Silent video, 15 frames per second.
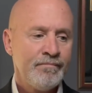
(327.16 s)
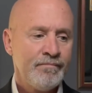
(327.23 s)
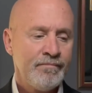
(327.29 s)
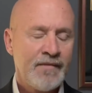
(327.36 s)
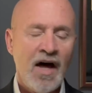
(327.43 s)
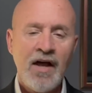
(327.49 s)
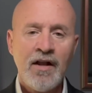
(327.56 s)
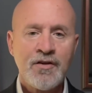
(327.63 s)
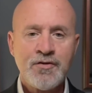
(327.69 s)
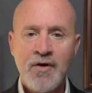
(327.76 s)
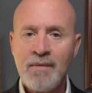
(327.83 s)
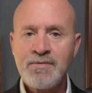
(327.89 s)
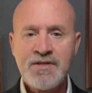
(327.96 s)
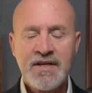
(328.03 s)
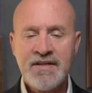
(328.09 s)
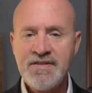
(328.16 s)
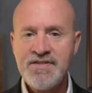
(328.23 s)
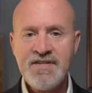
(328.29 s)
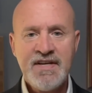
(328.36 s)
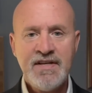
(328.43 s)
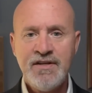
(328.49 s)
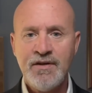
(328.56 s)
Donald Trump's
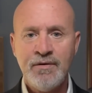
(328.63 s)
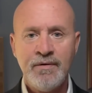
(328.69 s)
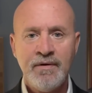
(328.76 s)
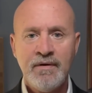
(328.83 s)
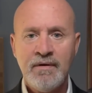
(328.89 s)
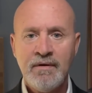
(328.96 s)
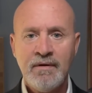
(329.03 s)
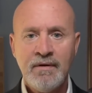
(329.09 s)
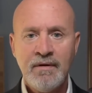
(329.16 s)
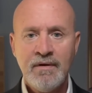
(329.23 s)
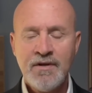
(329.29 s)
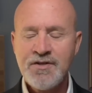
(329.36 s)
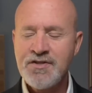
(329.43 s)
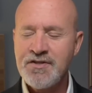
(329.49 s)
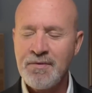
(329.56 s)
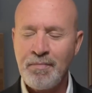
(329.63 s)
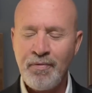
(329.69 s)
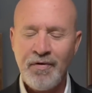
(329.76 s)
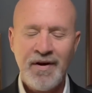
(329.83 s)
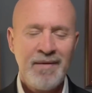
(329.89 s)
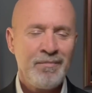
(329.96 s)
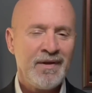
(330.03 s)
continued
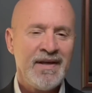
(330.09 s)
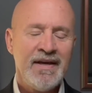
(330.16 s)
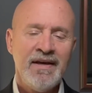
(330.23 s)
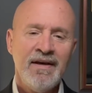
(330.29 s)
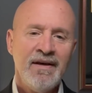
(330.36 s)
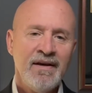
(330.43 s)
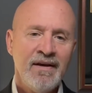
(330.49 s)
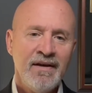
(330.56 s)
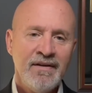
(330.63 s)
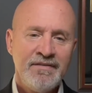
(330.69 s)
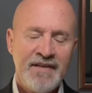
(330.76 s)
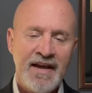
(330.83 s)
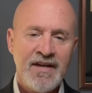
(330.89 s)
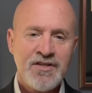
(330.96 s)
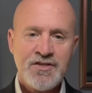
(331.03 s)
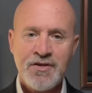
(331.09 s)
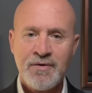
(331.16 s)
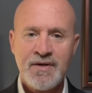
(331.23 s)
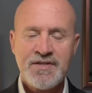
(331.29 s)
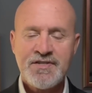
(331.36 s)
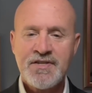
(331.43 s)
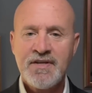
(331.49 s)
supremely
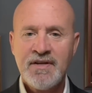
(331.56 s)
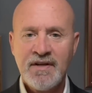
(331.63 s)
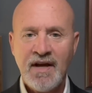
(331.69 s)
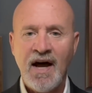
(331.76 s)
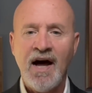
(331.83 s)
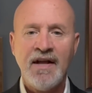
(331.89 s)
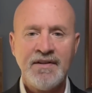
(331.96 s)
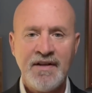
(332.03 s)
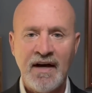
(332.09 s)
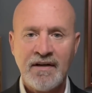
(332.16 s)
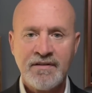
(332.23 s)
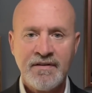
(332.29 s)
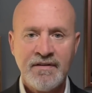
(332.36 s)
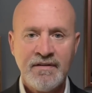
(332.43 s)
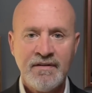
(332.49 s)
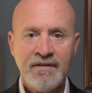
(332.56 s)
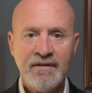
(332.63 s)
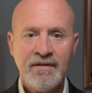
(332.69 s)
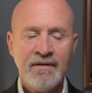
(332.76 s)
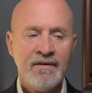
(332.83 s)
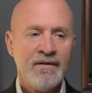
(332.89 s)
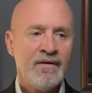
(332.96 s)
dangerous conduct
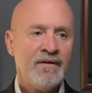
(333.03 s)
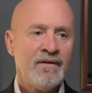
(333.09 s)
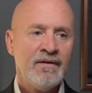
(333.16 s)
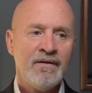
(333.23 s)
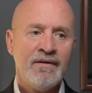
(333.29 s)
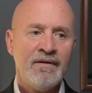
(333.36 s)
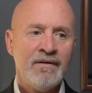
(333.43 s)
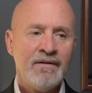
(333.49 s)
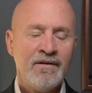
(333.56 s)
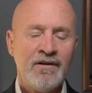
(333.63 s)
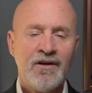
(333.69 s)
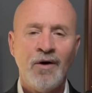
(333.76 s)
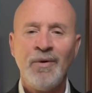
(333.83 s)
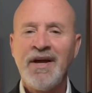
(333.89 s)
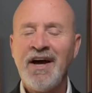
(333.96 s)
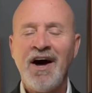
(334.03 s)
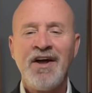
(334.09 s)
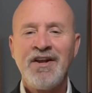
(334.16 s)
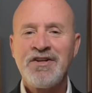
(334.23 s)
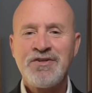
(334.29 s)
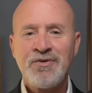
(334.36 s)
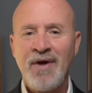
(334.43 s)
going
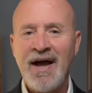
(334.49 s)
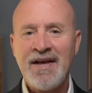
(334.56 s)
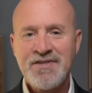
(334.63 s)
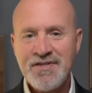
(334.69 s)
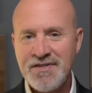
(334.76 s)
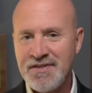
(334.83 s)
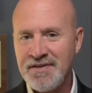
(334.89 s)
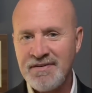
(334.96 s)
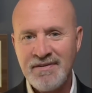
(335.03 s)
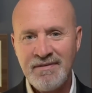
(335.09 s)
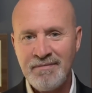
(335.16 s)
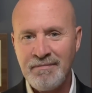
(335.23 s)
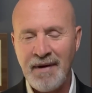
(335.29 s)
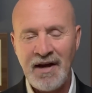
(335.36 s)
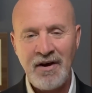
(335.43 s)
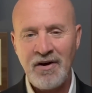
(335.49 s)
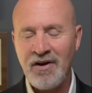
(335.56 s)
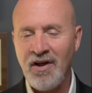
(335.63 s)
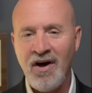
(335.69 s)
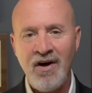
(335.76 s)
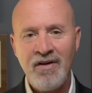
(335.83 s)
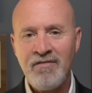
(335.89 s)
unaddressed by our
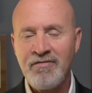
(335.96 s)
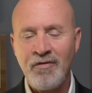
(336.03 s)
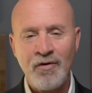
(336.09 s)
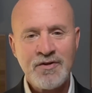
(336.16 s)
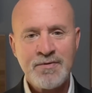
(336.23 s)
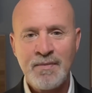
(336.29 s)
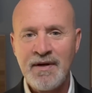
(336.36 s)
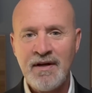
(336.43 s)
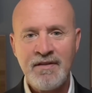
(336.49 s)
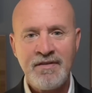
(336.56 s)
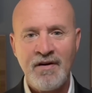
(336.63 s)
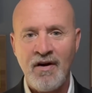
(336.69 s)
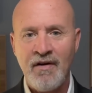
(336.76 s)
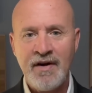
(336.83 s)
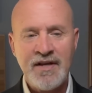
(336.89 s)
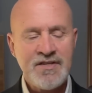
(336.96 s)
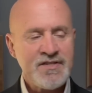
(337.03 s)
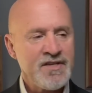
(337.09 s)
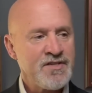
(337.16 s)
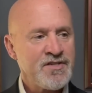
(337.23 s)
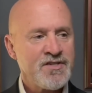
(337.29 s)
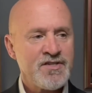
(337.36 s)
law enforcement authorities
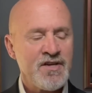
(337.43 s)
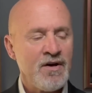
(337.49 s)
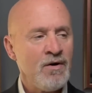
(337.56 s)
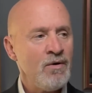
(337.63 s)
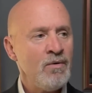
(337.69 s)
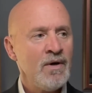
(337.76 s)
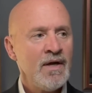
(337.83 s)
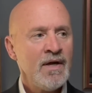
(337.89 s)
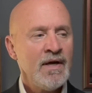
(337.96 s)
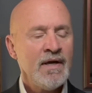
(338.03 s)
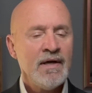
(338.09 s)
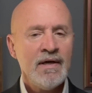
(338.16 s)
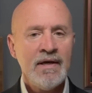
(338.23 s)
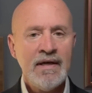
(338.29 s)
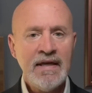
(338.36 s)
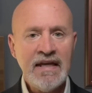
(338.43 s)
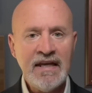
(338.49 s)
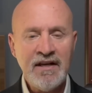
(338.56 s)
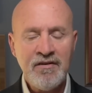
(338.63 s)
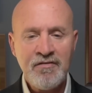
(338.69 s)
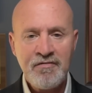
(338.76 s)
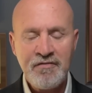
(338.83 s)
is so
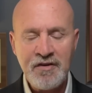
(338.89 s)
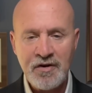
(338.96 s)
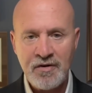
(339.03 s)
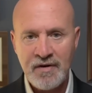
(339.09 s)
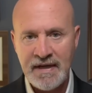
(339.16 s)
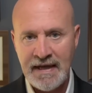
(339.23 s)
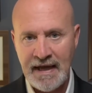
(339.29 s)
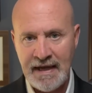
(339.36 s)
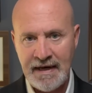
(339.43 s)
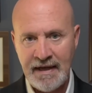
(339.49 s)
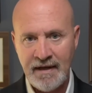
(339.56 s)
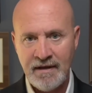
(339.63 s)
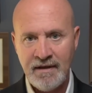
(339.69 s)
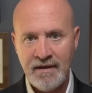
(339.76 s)
infuriating.